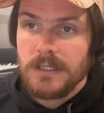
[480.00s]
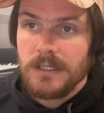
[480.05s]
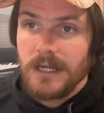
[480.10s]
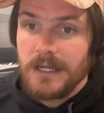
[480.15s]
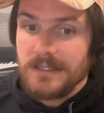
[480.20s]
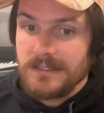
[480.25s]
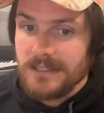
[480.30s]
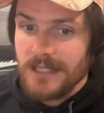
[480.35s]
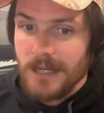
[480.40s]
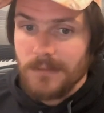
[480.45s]
I
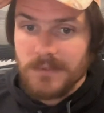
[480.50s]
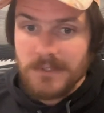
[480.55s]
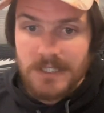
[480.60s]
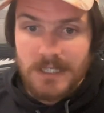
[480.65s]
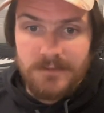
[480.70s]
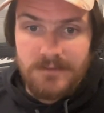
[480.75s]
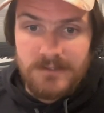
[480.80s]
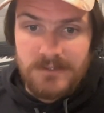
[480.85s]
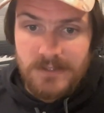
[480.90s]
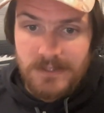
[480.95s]
stopped at
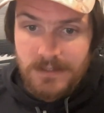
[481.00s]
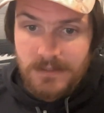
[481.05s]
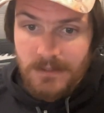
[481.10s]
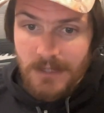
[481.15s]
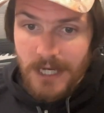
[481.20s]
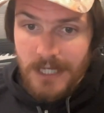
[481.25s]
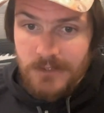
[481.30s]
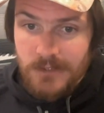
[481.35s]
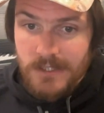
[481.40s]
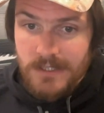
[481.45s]
every single
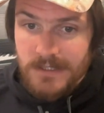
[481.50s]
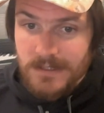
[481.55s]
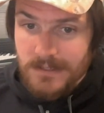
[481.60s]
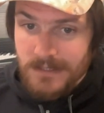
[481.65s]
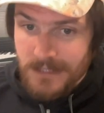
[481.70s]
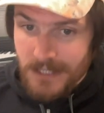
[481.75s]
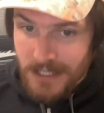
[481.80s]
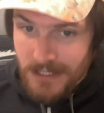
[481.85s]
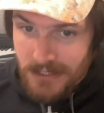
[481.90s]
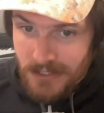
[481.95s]
hydration
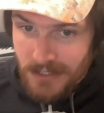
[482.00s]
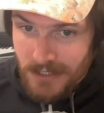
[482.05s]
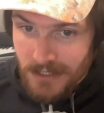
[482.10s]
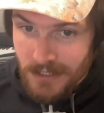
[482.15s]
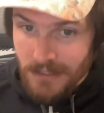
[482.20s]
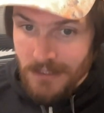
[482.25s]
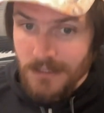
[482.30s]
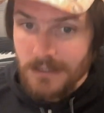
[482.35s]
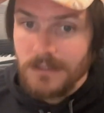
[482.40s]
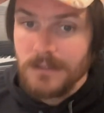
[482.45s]

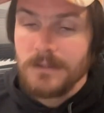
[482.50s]
station,